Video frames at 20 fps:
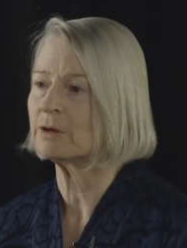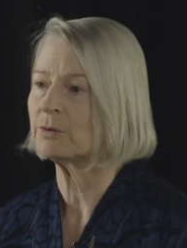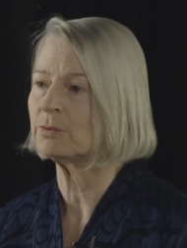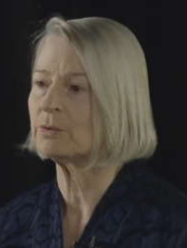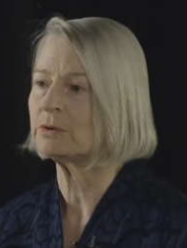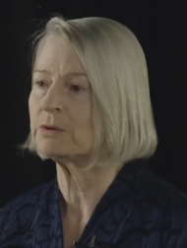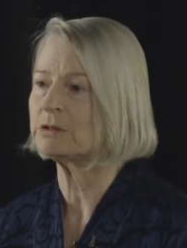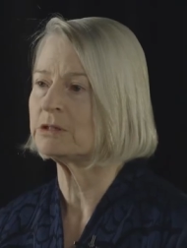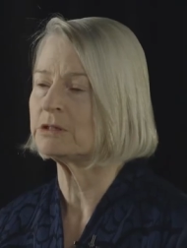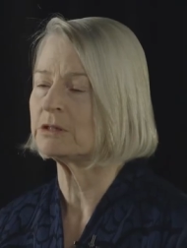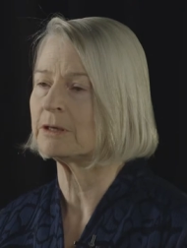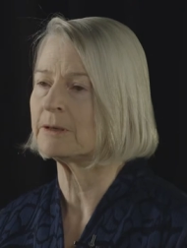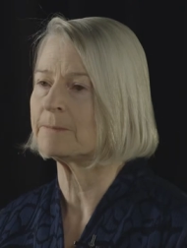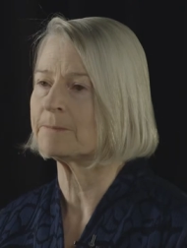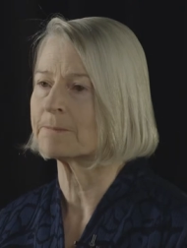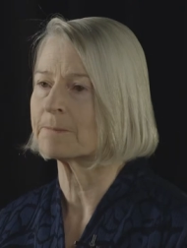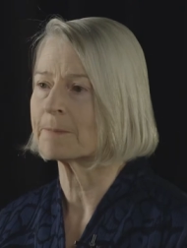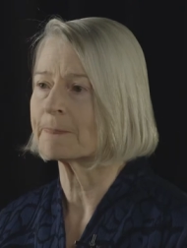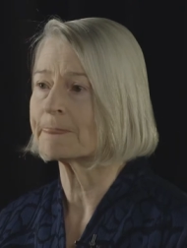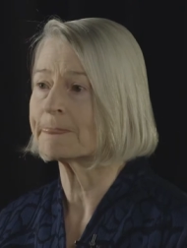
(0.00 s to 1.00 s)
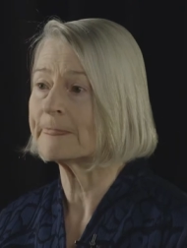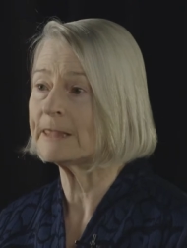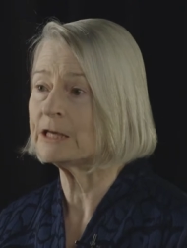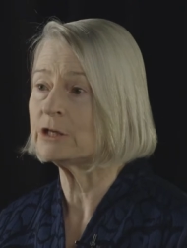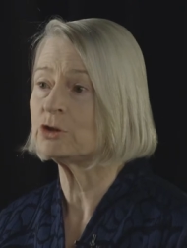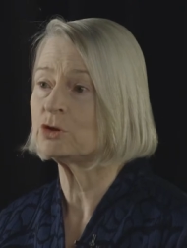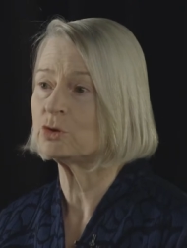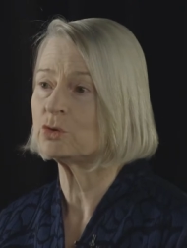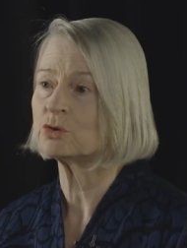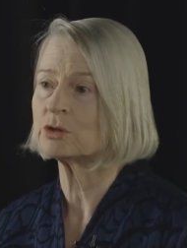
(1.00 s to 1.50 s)
that would
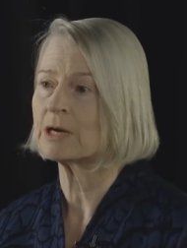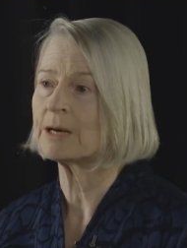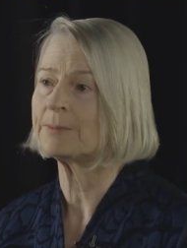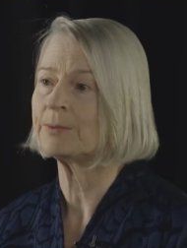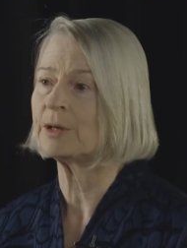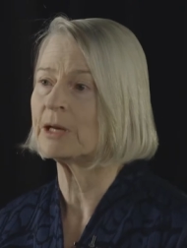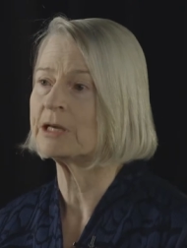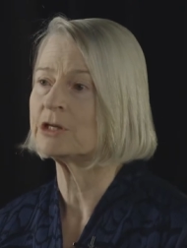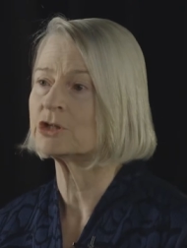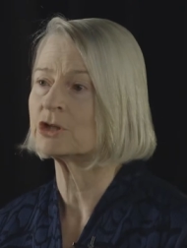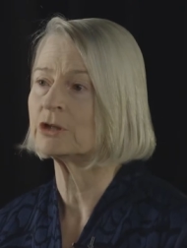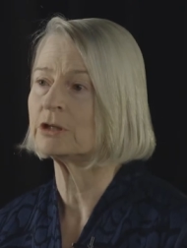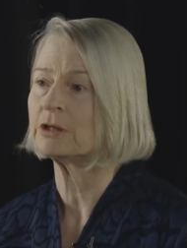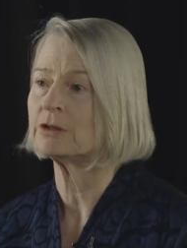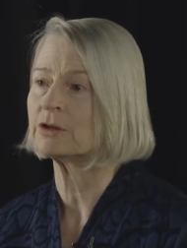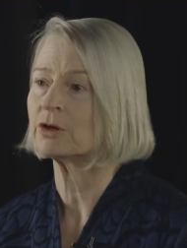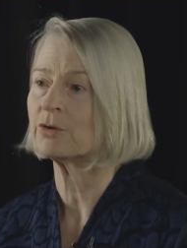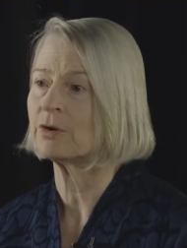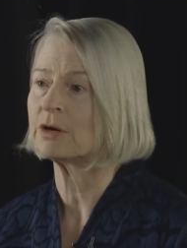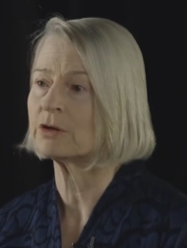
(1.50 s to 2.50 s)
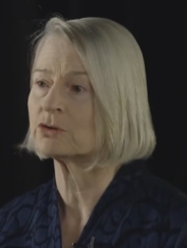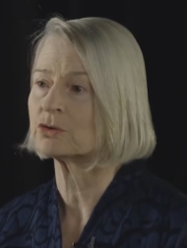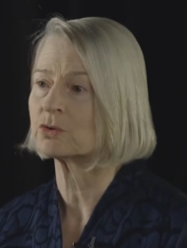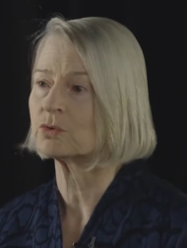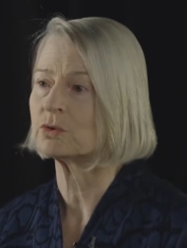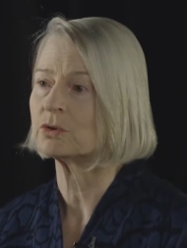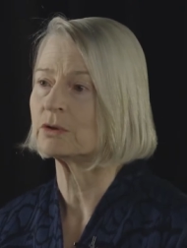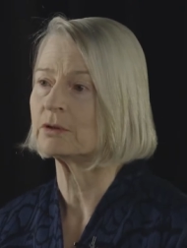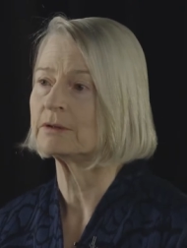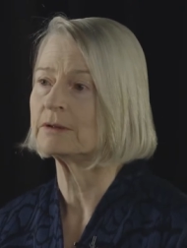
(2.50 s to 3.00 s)
induce hibernation in the ground
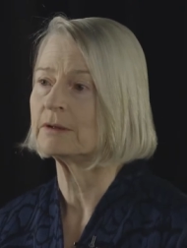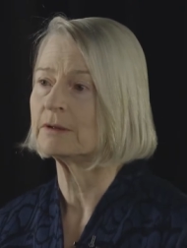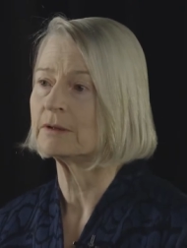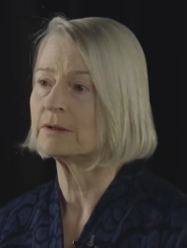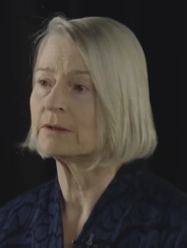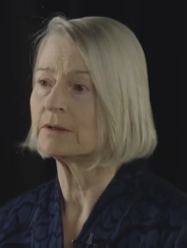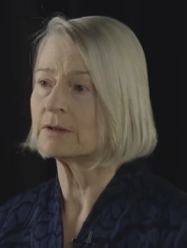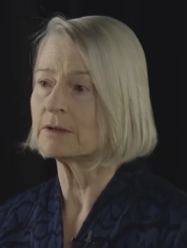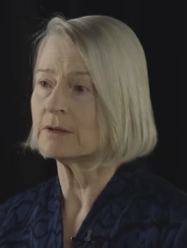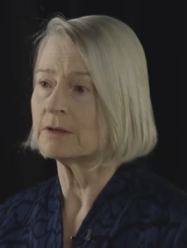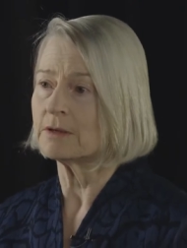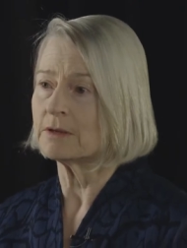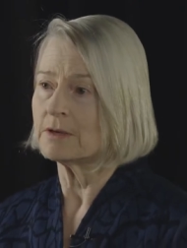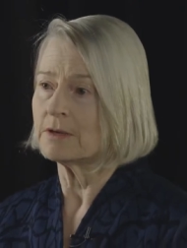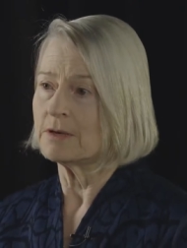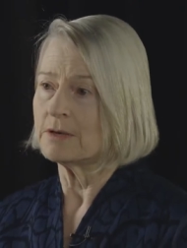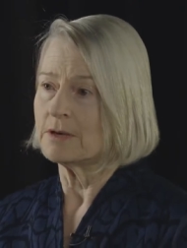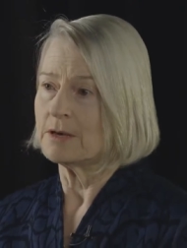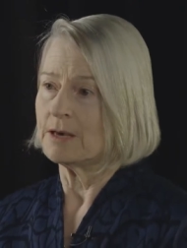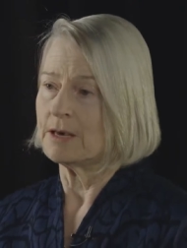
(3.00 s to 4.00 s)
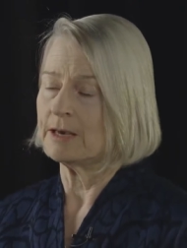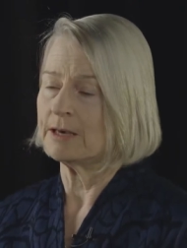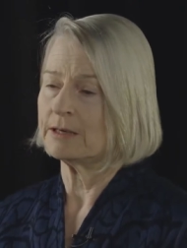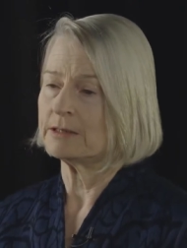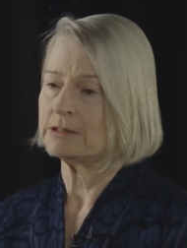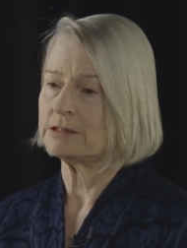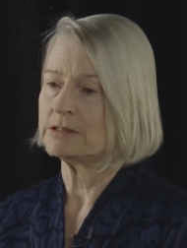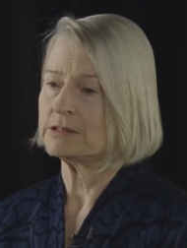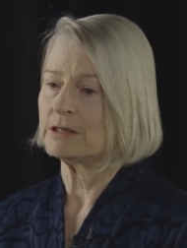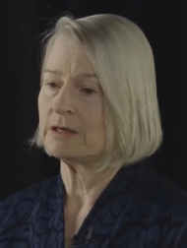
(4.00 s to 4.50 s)
squirrel,
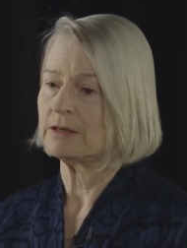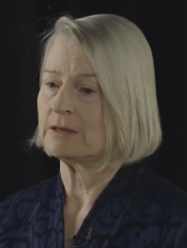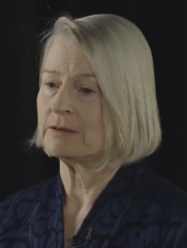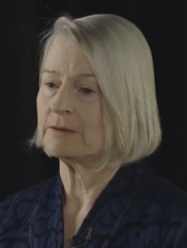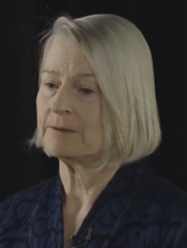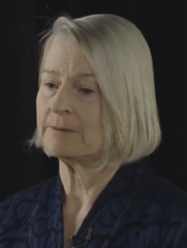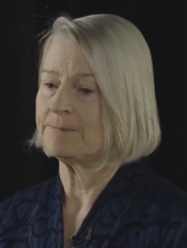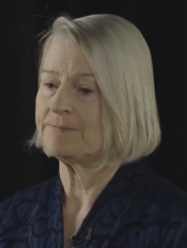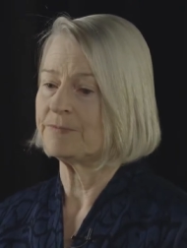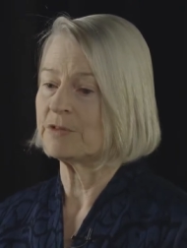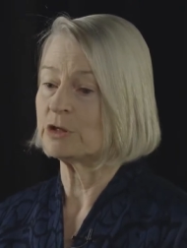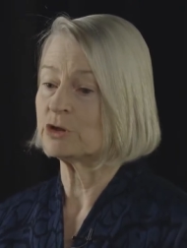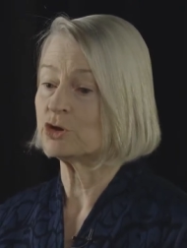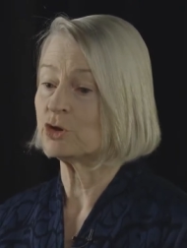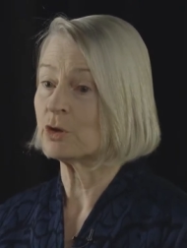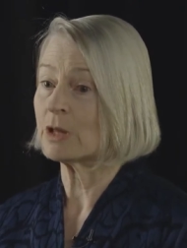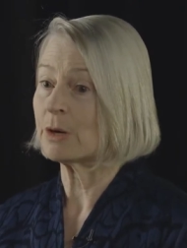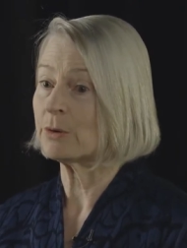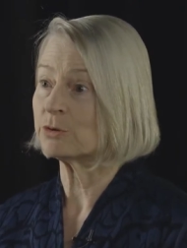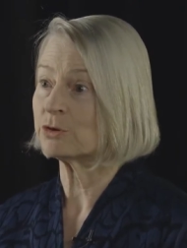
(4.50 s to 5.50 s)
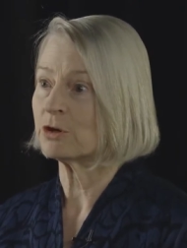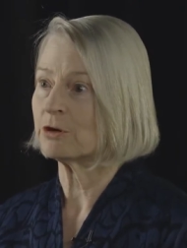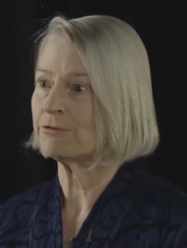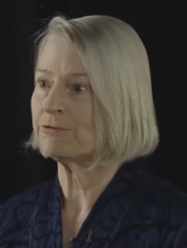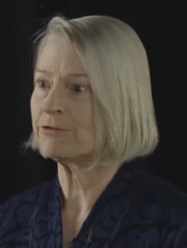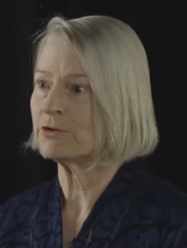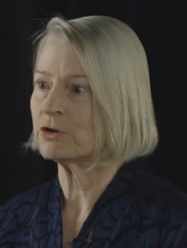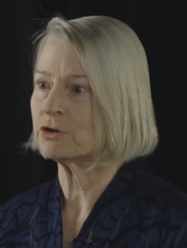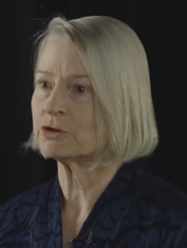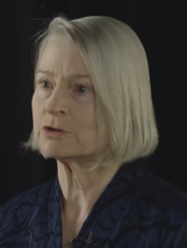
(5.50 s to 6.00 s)
and so that was our
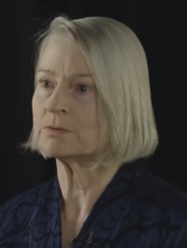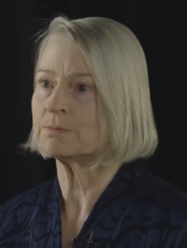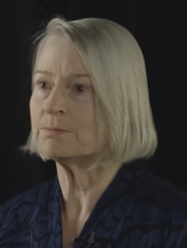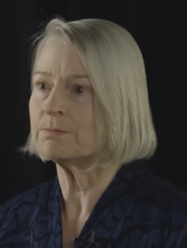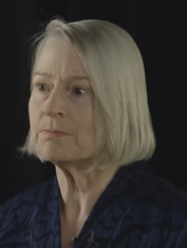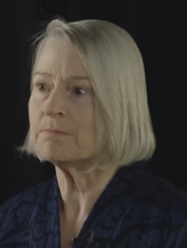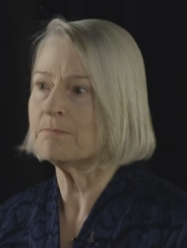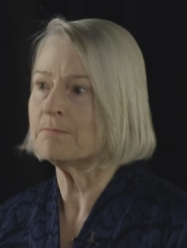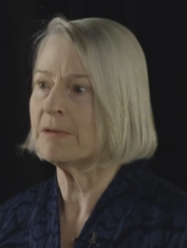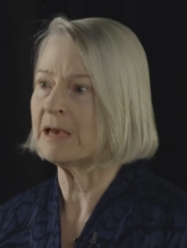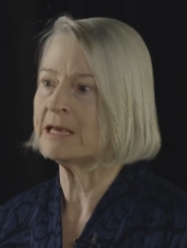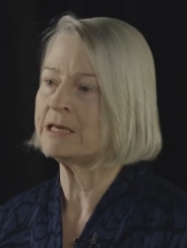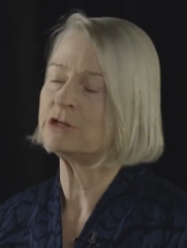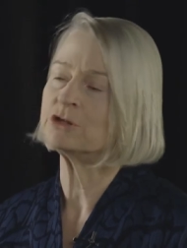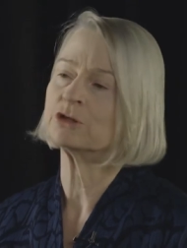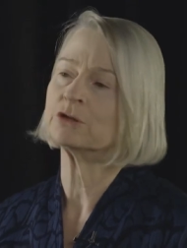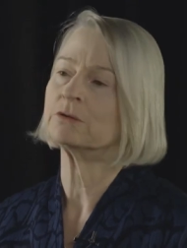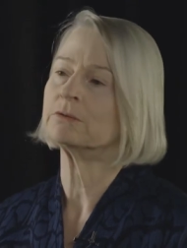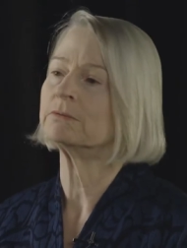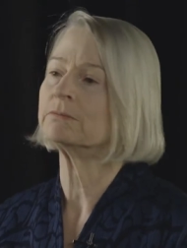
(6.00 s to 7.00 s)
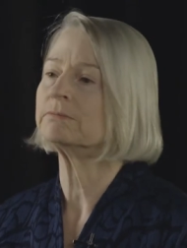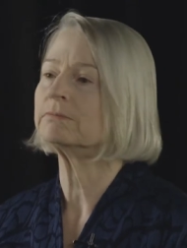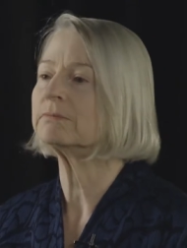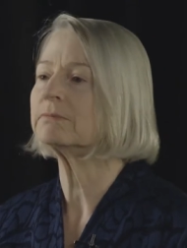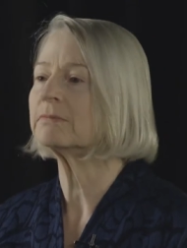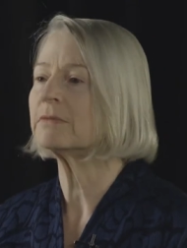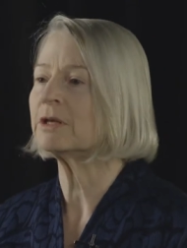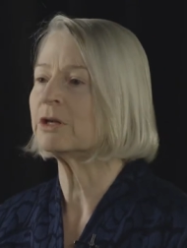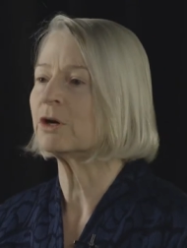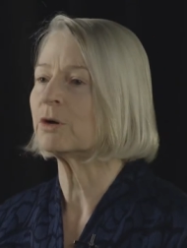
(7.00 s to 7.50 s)
first major,
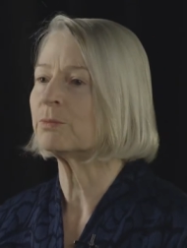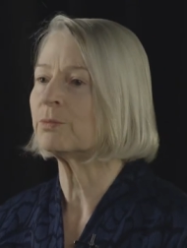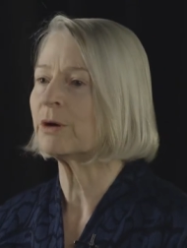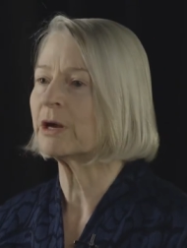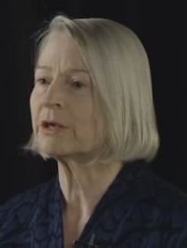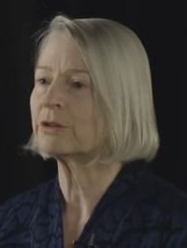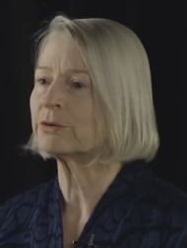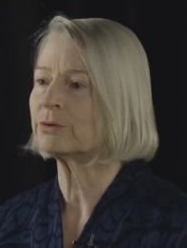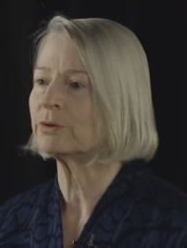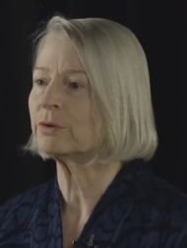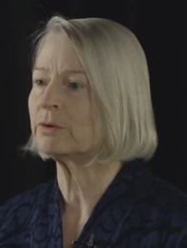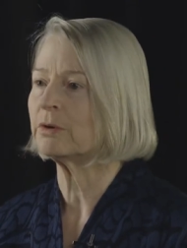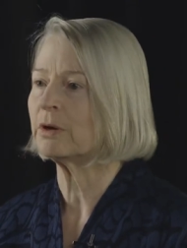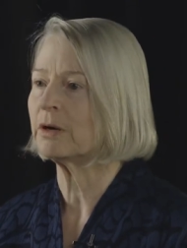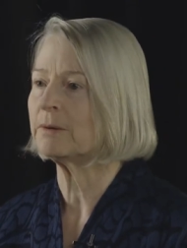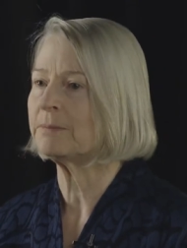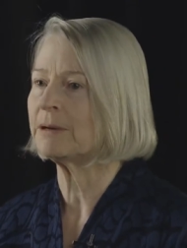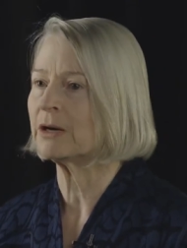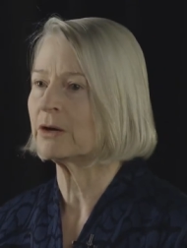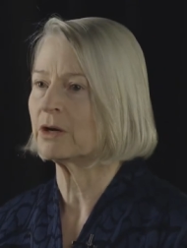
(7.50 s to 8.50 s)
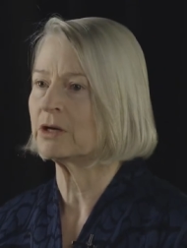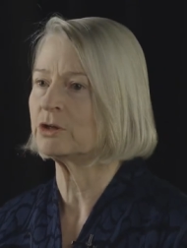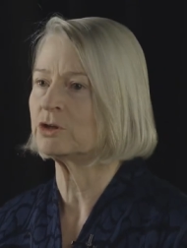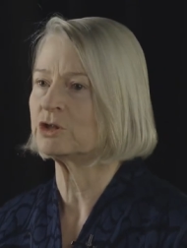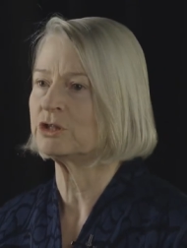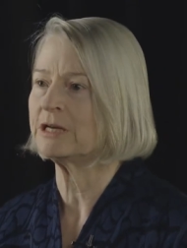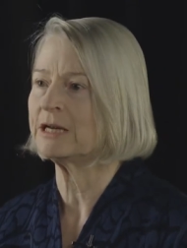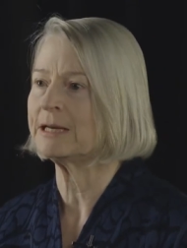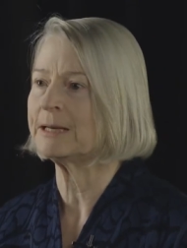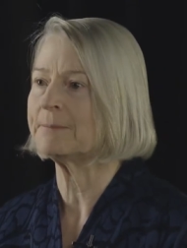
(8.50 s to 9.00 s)
breakthrough about
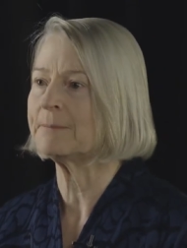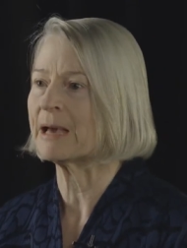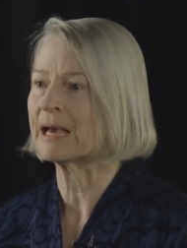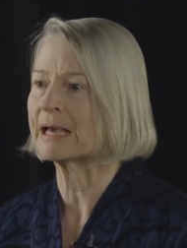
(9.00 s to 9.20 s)
understanding